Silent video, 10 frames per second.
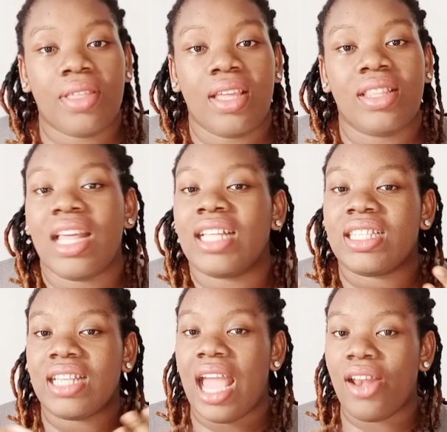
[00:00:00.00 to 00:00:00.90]
thing
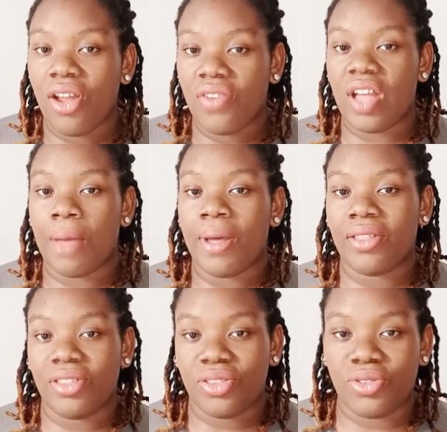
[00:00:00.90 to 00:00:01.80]
that I love
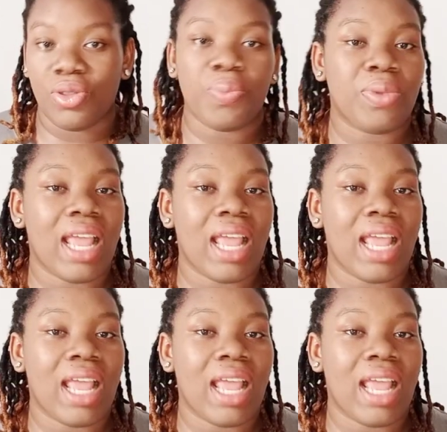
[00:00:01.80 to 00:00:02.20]
about the soap.